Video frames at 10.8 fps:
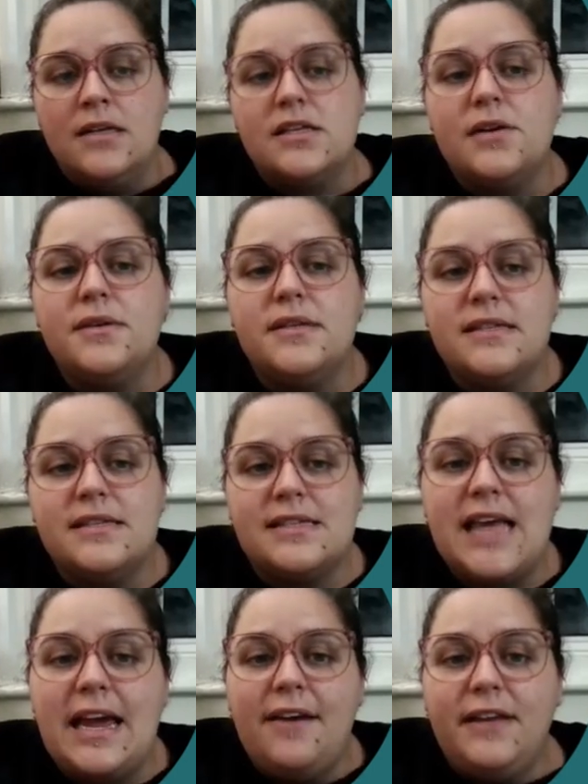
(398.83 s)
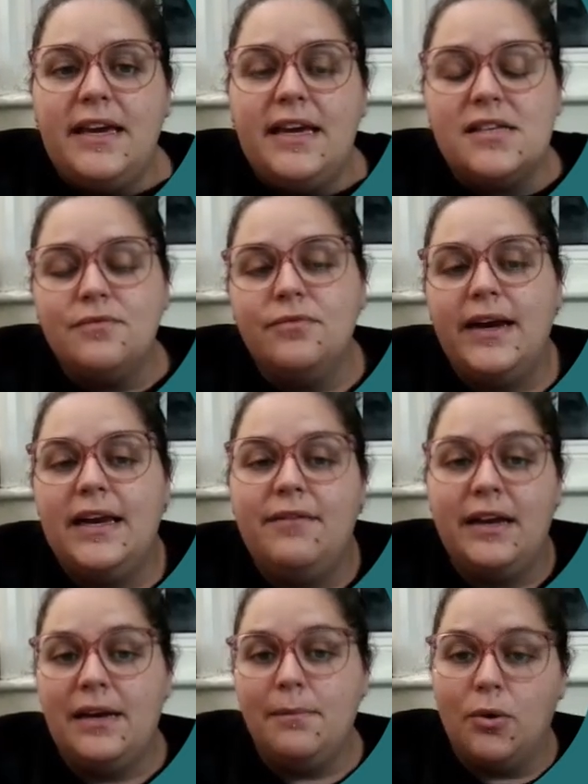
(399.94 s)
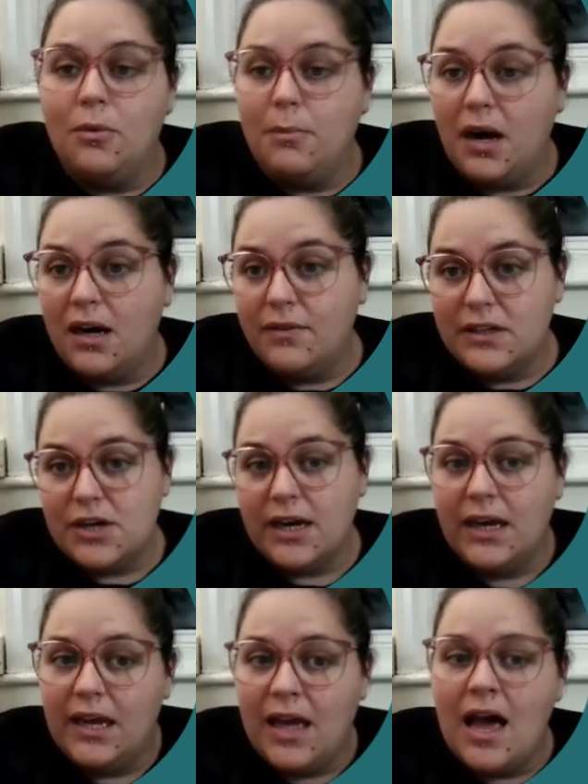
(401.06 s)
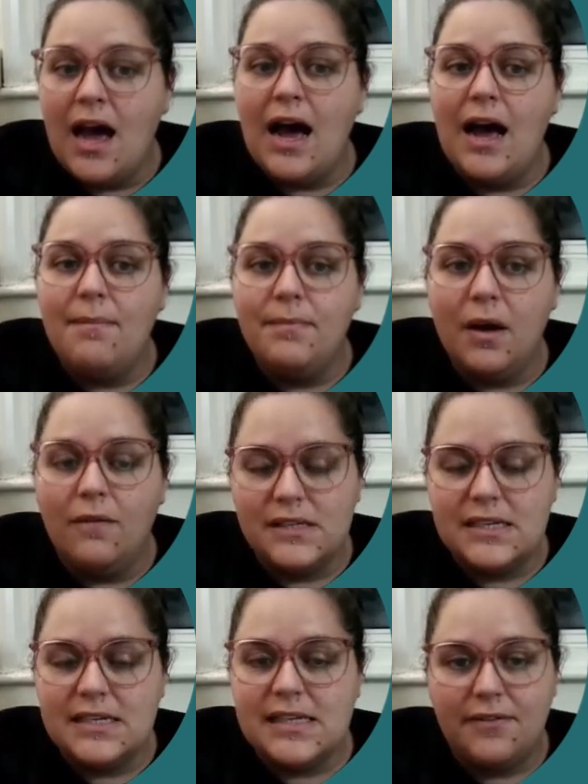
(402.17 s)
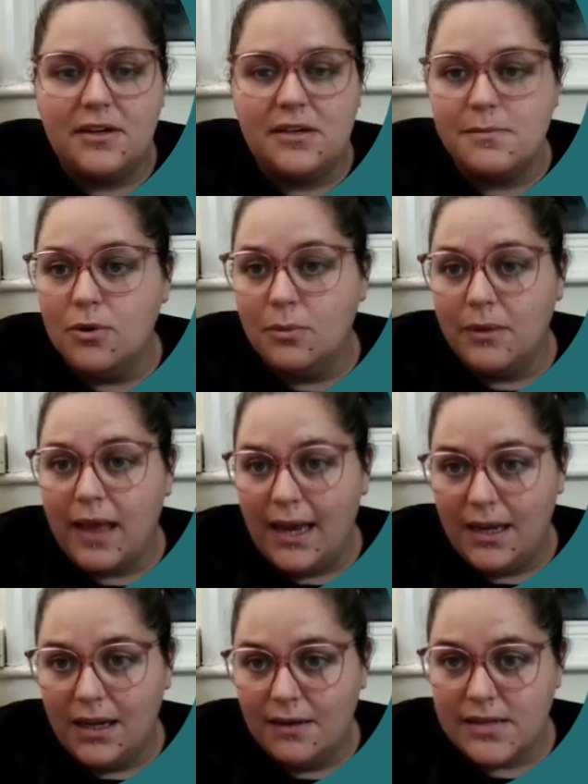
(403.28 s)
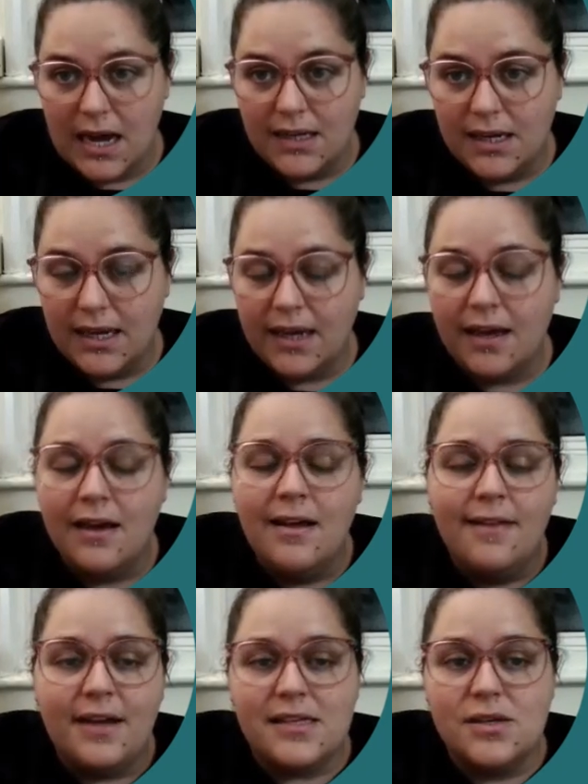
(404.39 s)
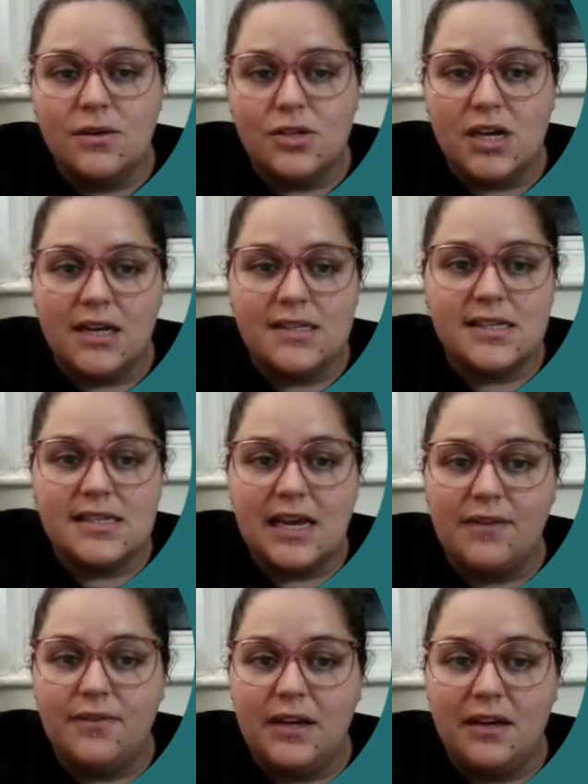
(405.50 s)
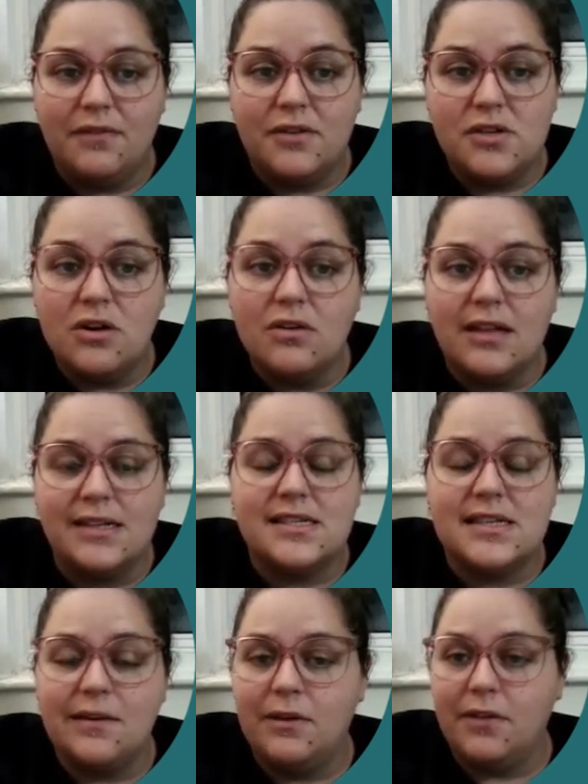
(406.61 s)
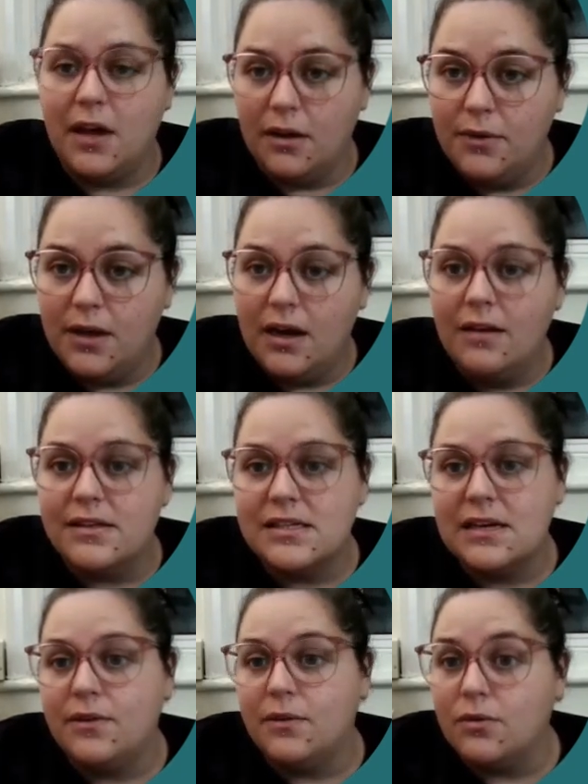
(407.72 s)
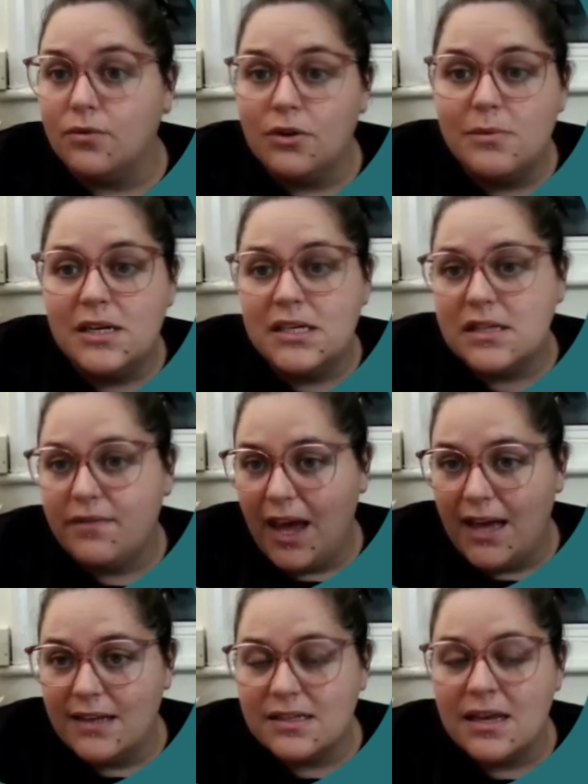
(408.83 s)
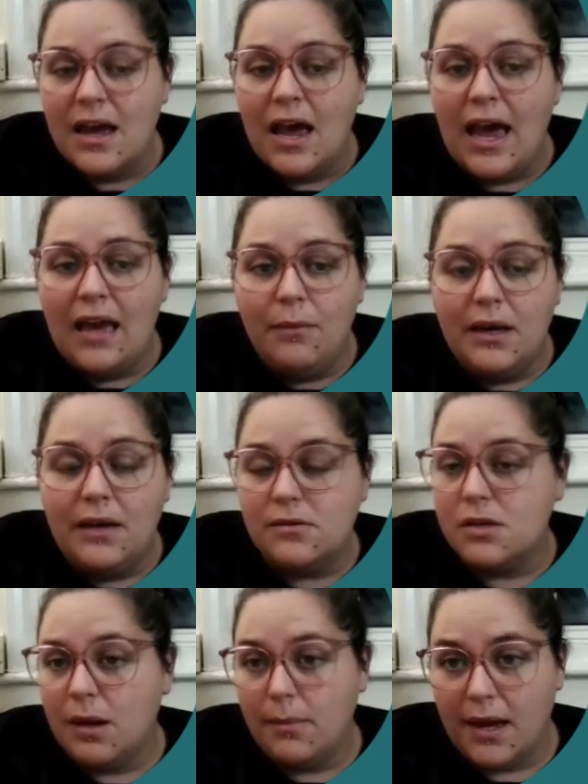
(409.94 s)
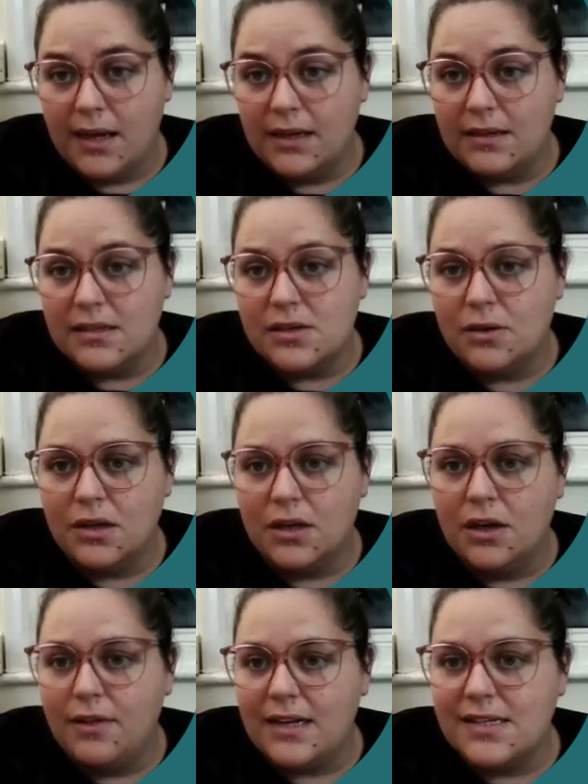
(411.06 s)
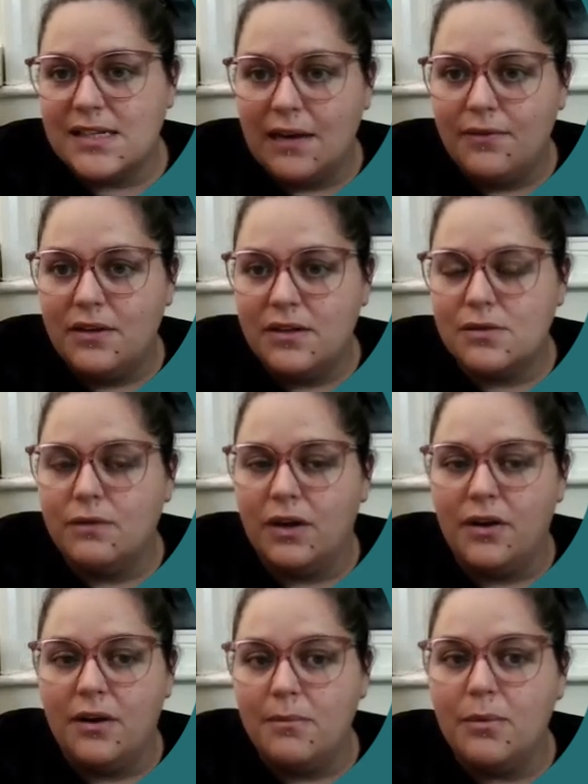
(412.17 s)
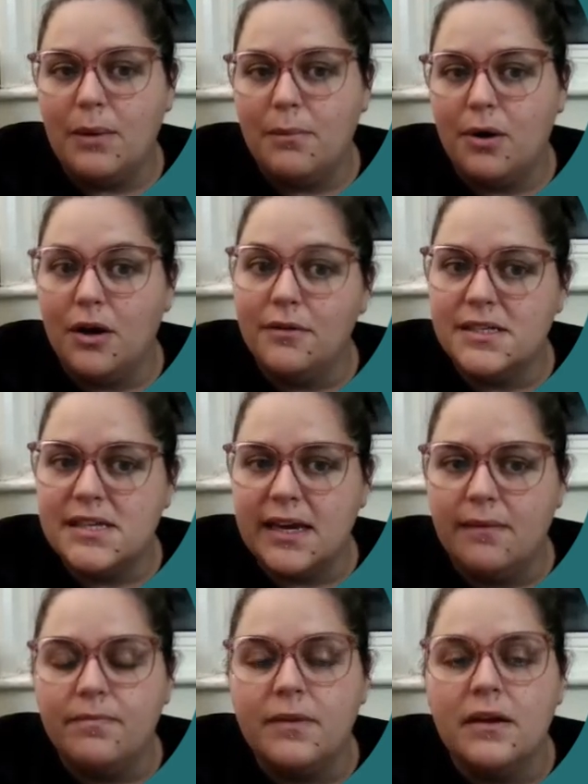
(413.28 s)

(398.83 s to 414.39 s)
So safety is a really, really important part of our training. Obviously, safety is important with any close handling. That's not just the safety of the dog, that's the safety of the owner, the safety of the groomers, the vets, anyone else who might be handling this dog. That safety is sort of our number one priority.